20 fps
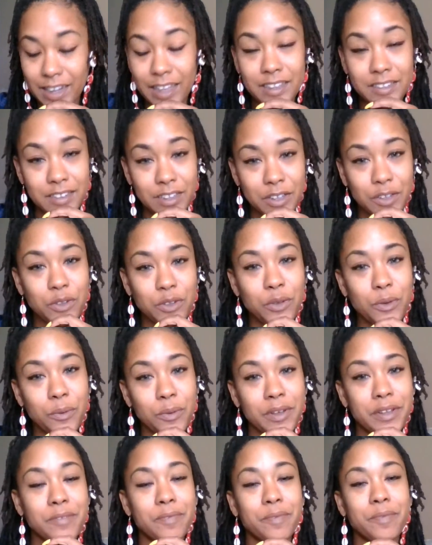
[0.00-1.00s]
I said, you know
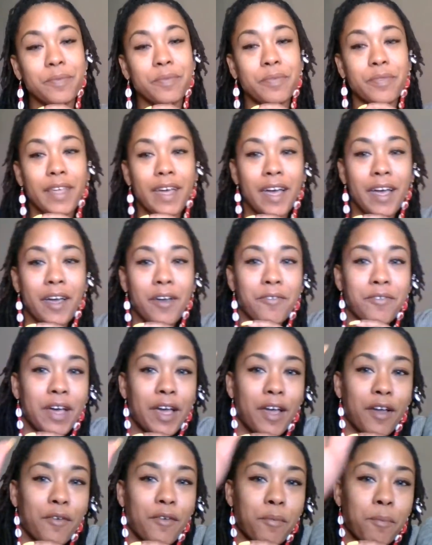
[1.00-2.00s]
what? High
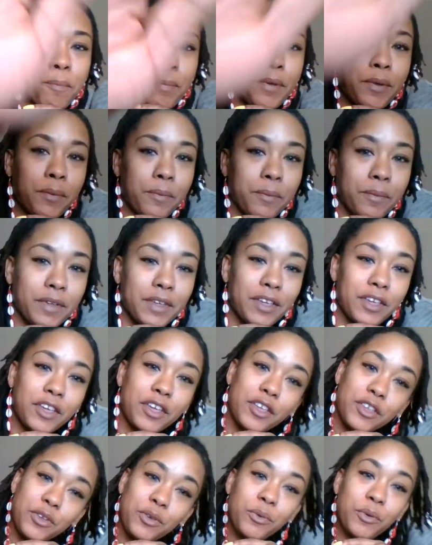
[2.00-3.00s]
five.
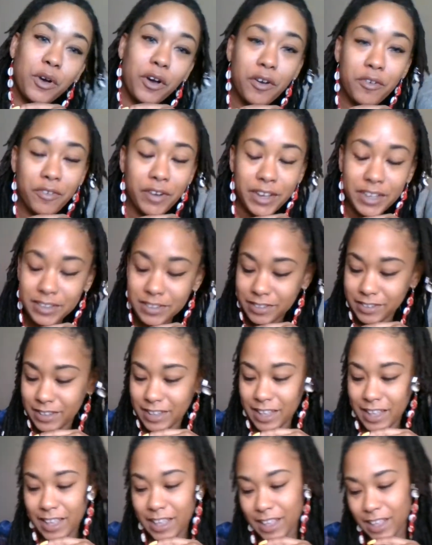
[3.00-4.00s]
You all right.
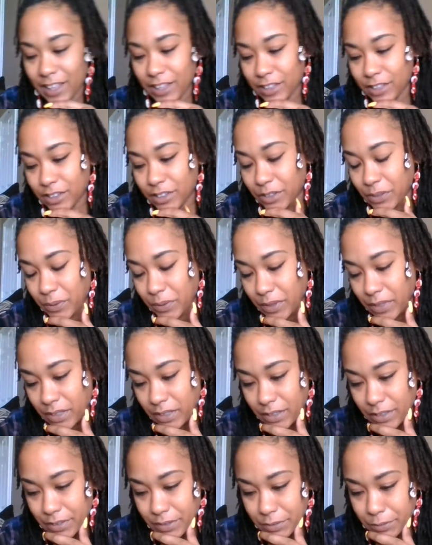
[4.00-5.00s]

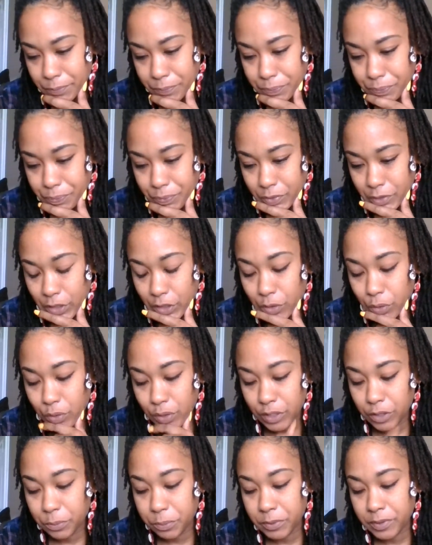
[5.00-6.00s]
So
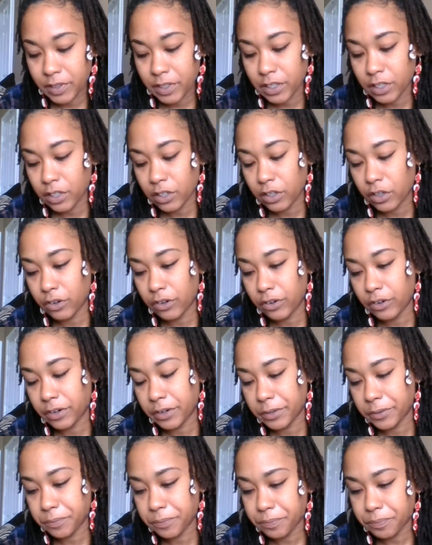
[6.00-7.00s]
this particular
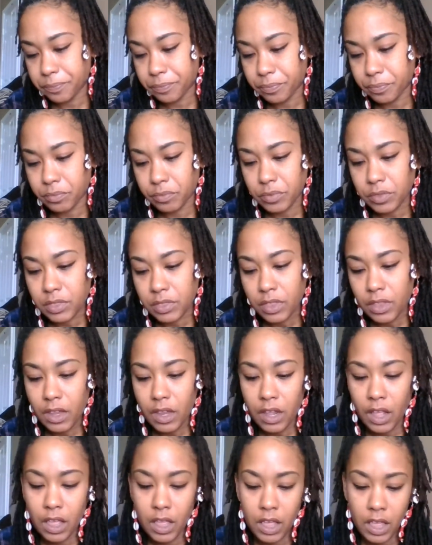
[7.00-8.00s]
card,
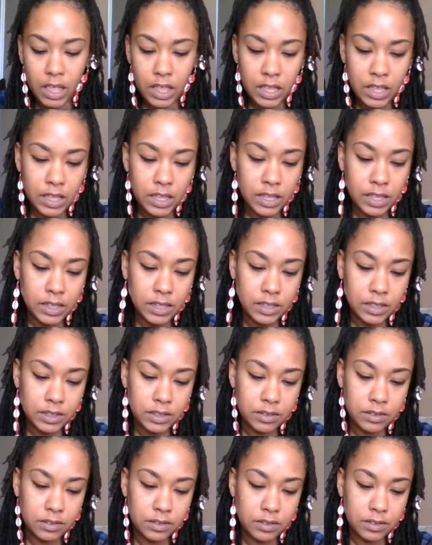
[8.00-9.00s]

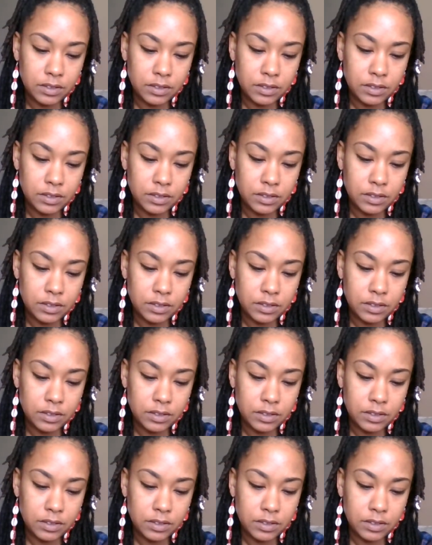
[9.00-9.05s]
he's